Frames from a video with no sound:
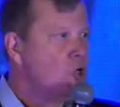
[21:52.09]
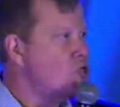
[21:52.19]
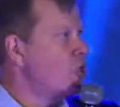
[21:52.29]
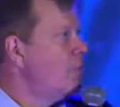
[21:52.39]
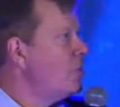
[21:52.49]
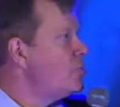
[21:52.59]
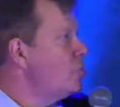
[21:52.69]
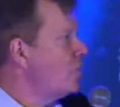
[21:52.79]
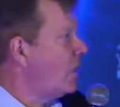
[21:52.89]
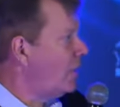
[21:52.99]
Germans
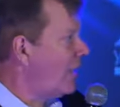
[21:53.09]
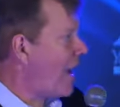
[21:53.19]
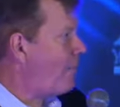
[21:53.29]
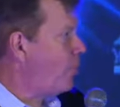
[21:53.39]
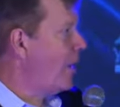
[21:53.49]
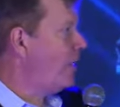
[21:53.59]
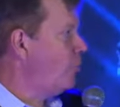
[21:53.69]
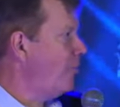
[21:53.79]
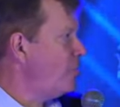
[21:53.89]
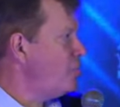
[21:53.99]
who collaborated
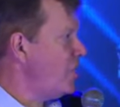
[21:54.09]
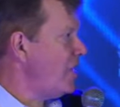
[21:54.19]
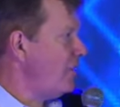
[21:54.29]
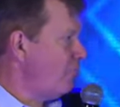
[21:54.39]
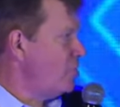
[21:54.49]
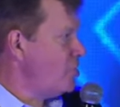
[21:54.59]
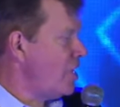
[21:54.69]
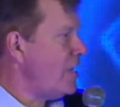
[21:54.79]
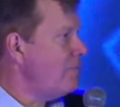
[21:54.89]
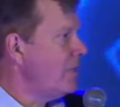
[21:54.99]
with the
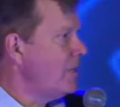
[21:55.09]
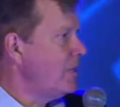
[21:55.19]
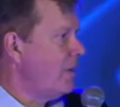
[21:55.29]
regime